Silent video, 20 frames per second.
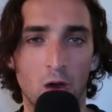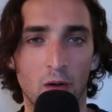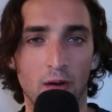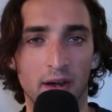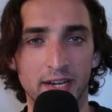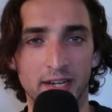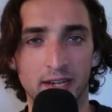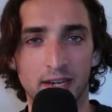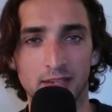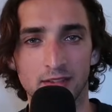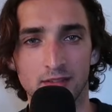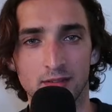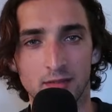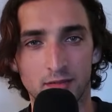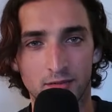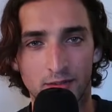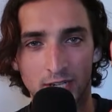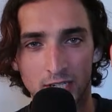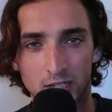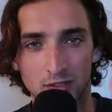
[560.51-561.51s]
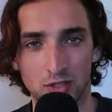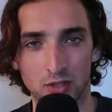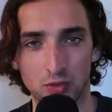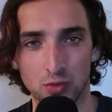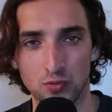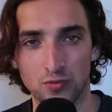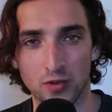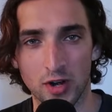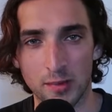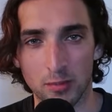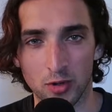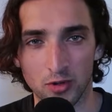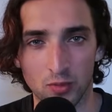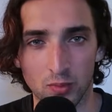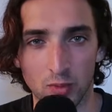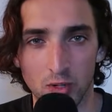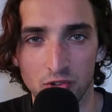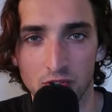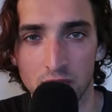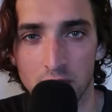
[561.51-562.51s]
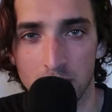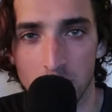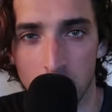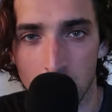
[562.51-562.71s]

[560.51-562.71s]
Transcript: All right guys, thank you very much for watching.